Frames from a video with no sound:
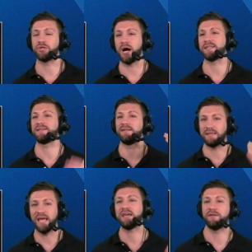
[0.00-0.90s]
Johnson.
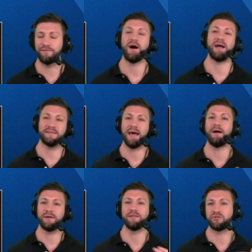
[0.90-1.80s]
They can find
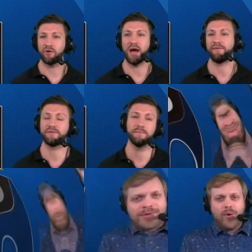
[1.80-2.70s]
talent in the draft.
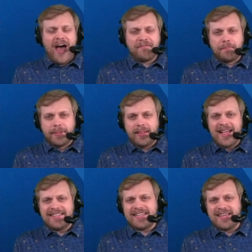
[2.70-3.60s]
We will have
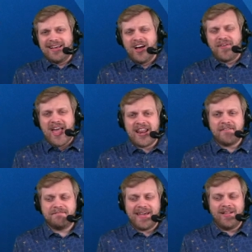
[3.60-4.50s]
plenty of
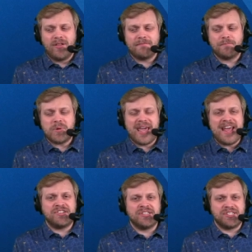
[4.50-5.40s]
NFL free
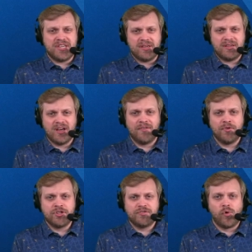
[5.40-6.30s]
agency
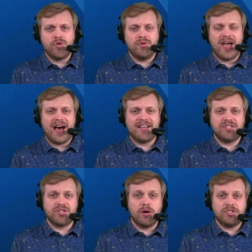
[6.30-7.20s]
coverage for you guys,
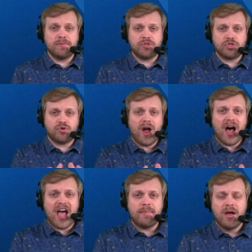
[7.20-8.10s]
so
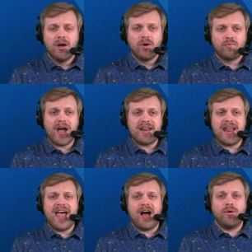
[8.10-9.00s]
subscribe right
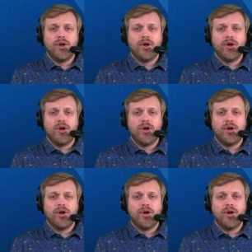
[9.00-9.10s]
now.